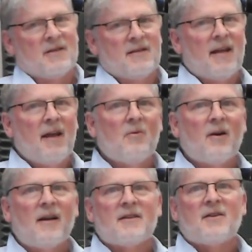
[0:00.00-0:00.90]
But today we're
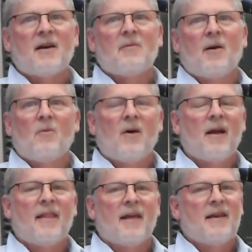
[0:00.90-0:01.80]
going to talk about
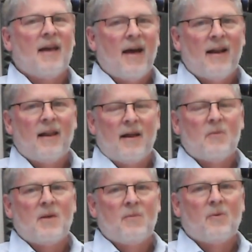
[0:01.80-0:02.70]
one that not a lot
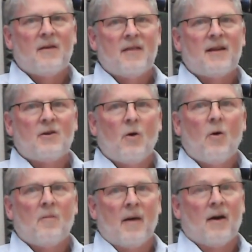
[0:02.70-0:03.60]
of people, I think,
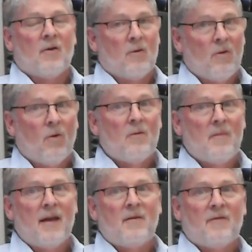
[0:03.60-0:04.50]
know about or
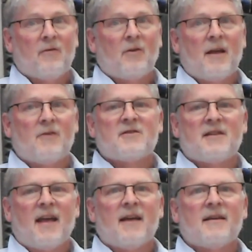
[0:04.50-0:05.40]
maybe fully
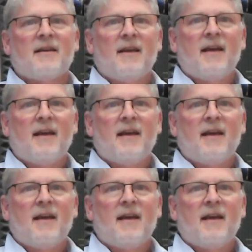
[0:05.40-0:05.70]
understand.